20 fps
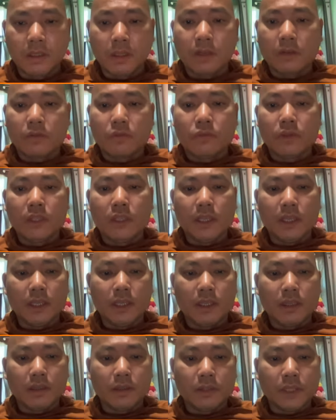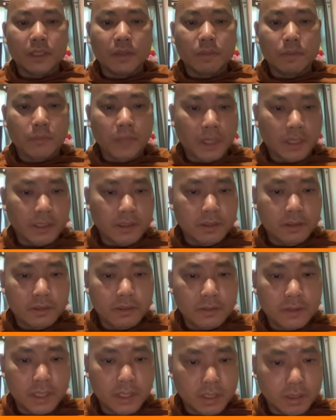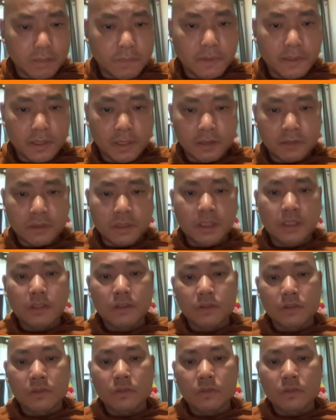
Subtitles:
The queen had a great pains and difficulty